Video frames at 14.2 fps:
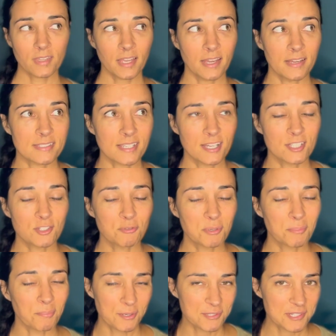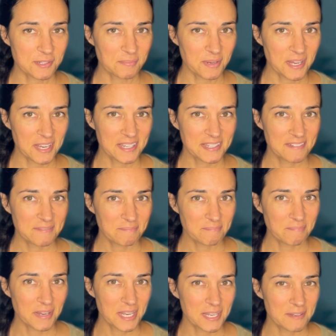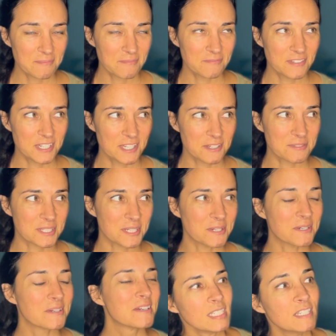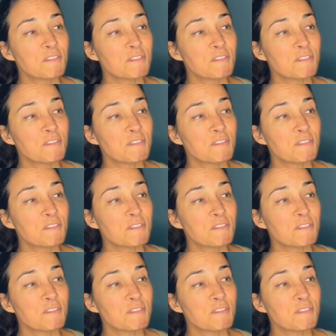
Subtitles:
as I do in most of my videos here.